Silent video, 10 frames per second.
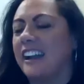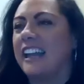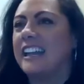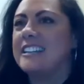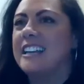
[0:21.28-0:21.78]
All
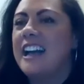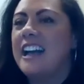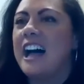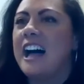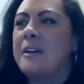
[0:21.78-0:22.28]
right.
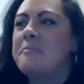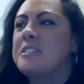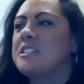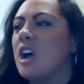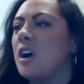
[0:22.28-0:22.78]

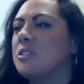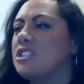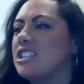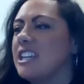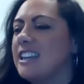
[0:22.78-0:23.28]
So
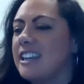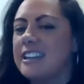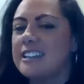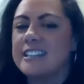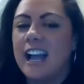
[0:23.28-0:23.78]
she
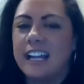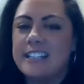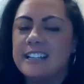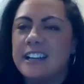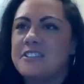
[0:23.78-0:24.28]
is
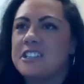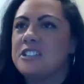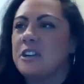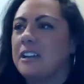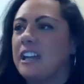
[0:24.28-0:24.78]
kind enough to
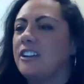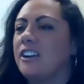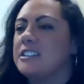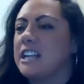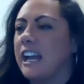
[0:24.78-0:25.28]
donate
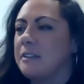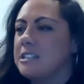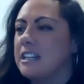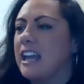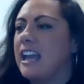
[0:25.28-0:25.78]
her time
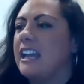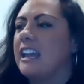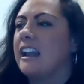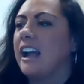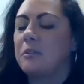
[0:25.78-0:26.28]
today,
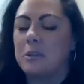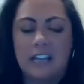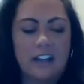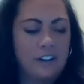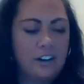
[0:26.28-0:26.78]
and I will
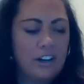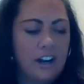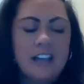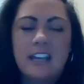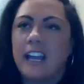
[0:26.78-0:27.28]
let
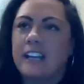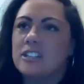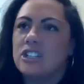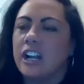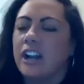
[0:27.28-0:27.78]
her kind of
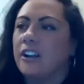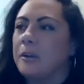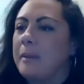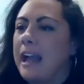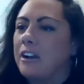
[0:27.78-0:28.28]
share
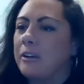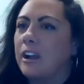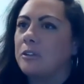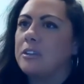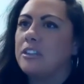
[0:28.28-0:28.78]
her
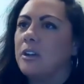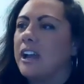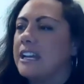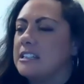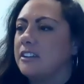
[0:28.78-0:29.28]
background with you
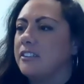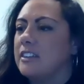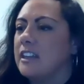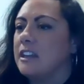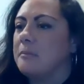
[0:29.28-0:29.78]
guys and
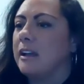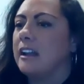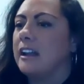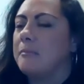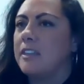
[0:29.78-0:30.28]
everything.
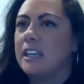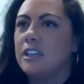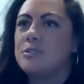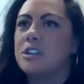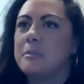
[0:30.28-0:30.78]
But thank
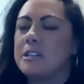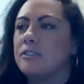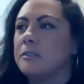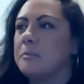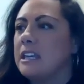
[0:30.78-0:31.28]
you so much
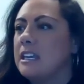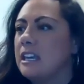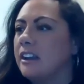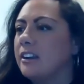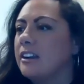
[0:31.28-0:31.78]
for being
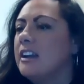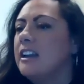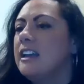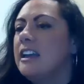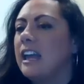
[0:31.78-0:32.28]
here.
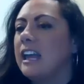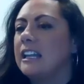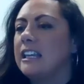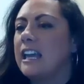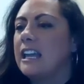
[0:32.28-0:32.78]
And
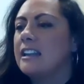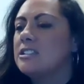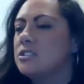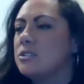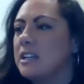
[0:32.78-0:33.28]
again,
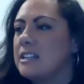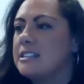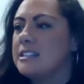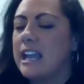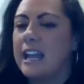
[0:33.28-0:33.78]

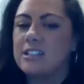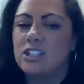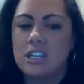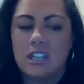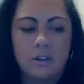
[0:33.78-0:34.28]
students,
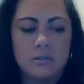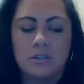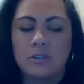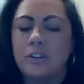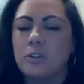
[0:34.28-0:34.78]
as she goes
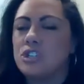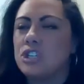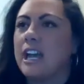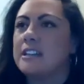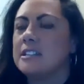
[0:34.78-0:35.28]
through,
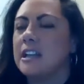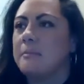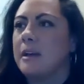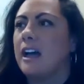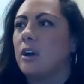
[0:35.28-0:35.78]
she has
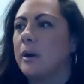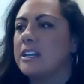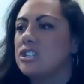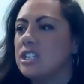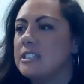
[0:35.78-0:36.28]
some
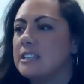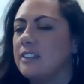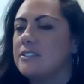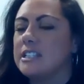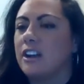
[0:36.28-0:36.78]
questions that
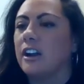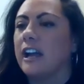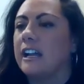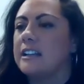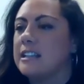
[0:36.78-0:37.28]
I've sent her
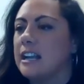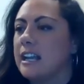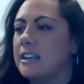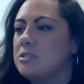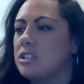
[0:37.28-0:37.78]
ahead of
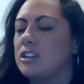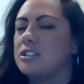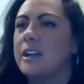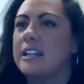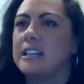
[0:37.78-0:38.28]
time. She
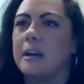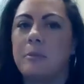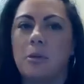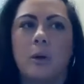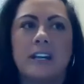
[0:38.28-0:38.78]
also has a
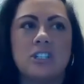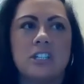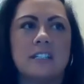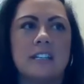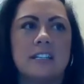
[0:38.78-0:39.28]
couple
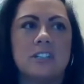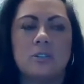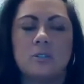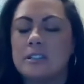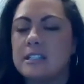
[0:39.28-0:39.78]
questions that
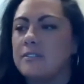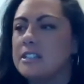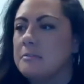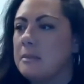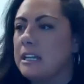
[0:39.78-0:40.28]
students have
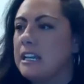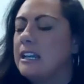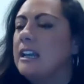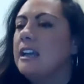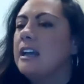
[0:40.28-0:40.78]

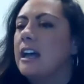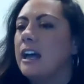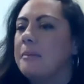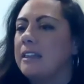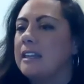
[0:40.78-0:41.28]
submitted.
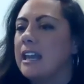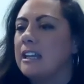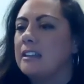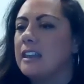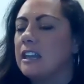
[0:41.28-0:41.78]
At the
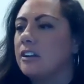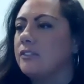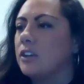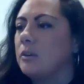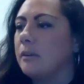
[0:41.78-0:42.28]
end of the
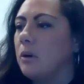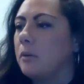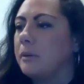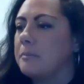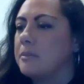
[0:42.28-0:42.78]
interview, I will
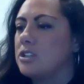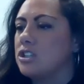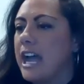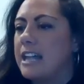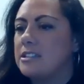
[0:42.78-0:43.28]
open up the
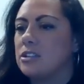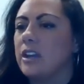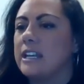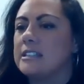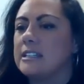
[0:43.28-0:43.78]
chat so you
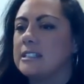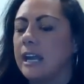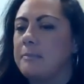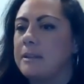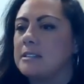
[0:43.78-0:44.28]
guys can
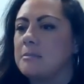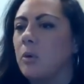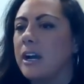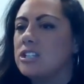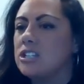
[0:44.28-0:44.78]
type in some
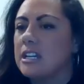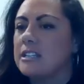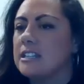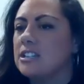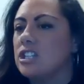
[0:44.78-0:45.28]

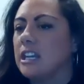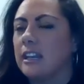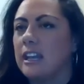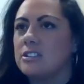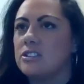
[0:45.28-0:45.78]
questions that she can
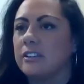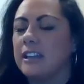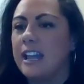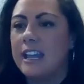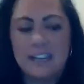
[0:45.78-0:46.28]
answer at
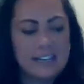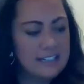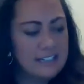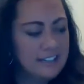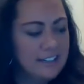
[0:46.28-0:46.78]
the
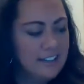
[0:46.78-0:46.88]
end.